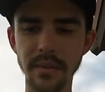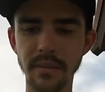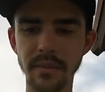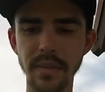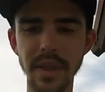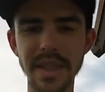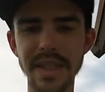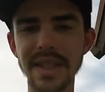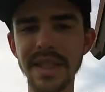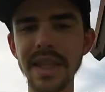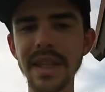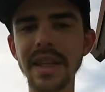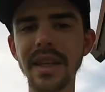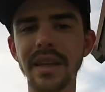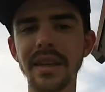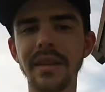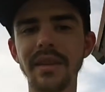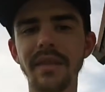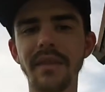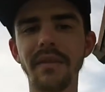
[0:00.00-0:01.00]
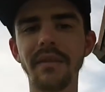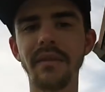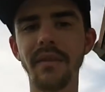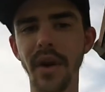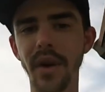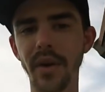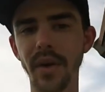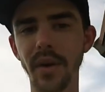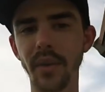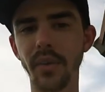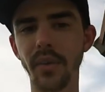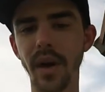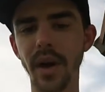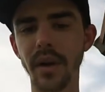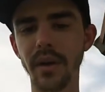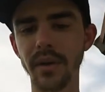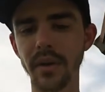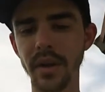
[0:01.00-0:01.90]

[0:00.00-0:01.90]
be seen very well.